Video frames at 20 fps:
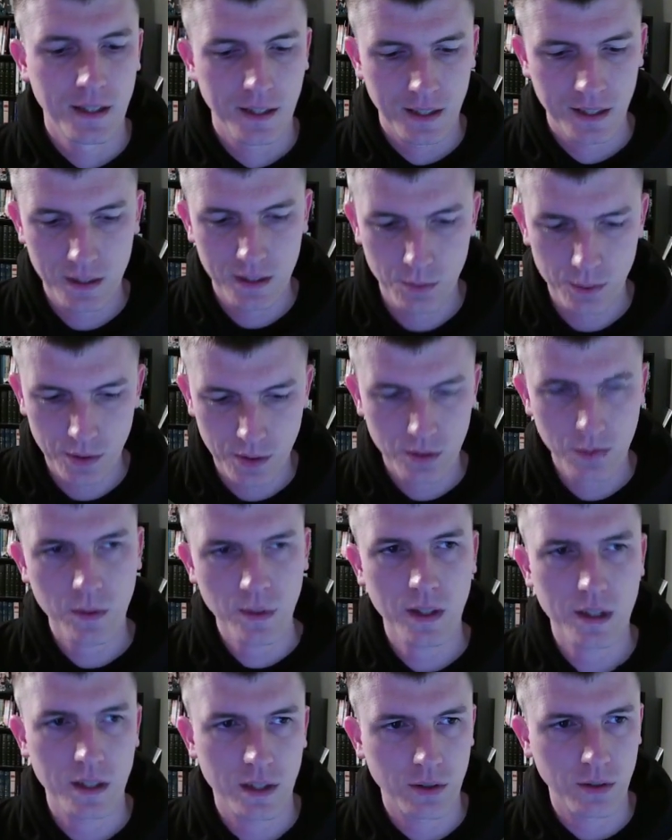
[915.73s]
is we just
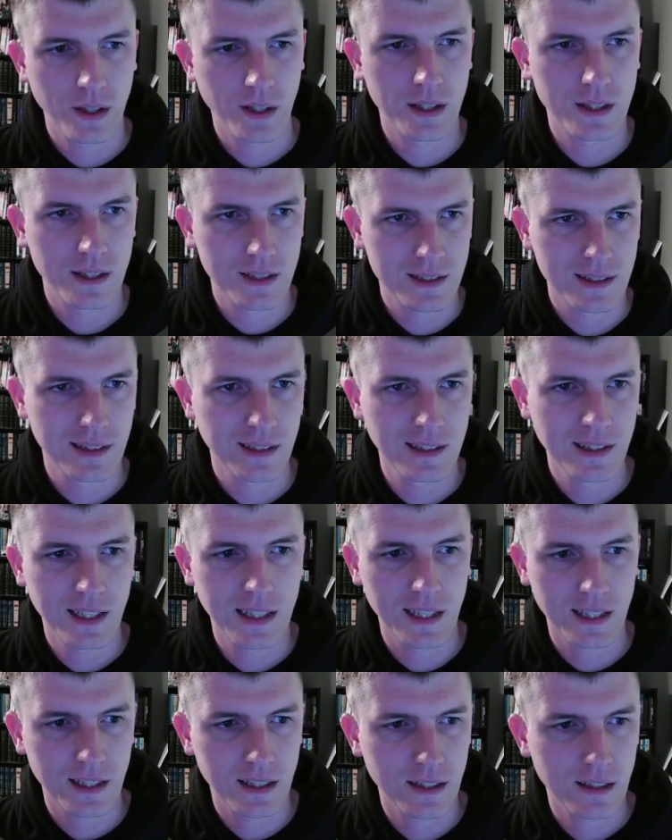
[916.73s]
wanted to create this
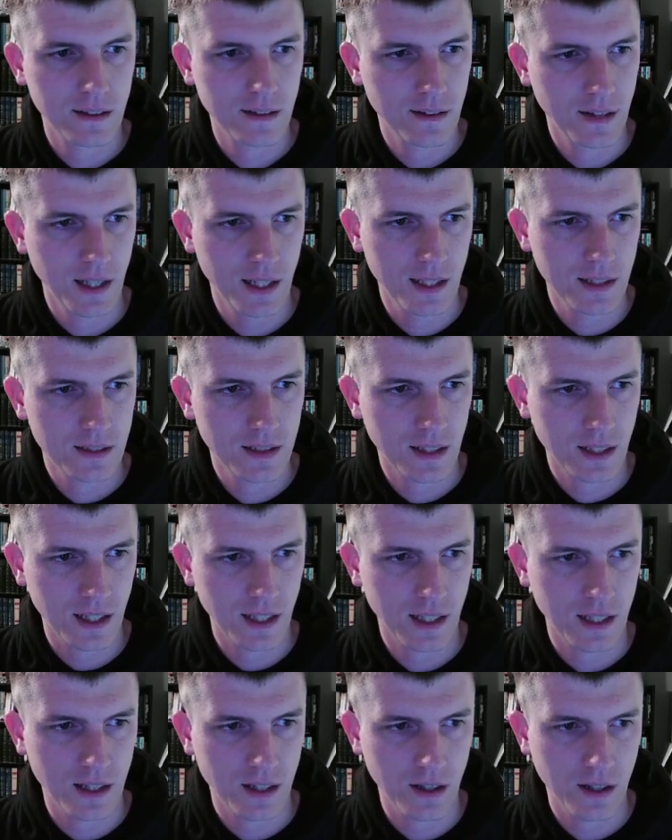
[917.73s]
link, and it's going to
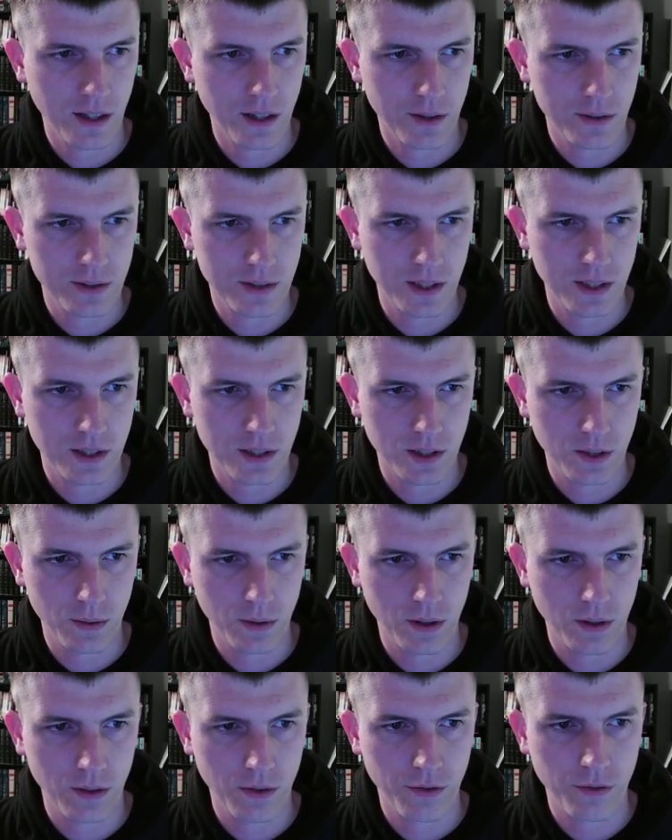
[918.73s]
get the authorization
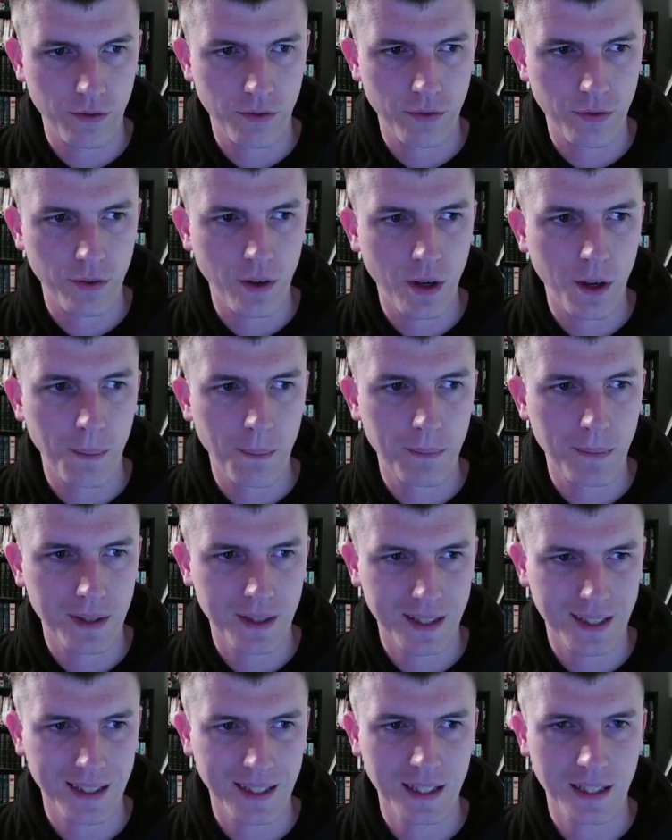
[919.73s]
URL from
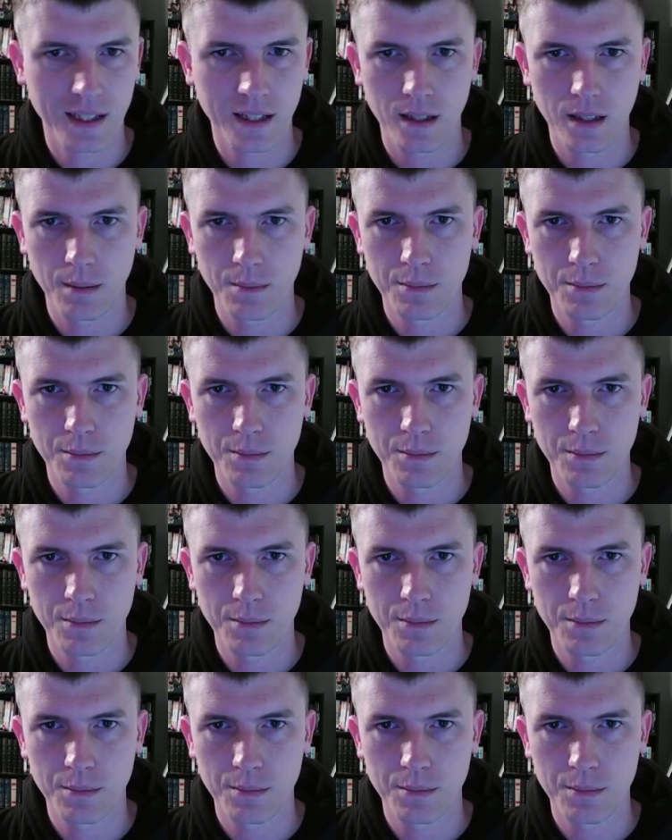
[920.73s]
GitHub.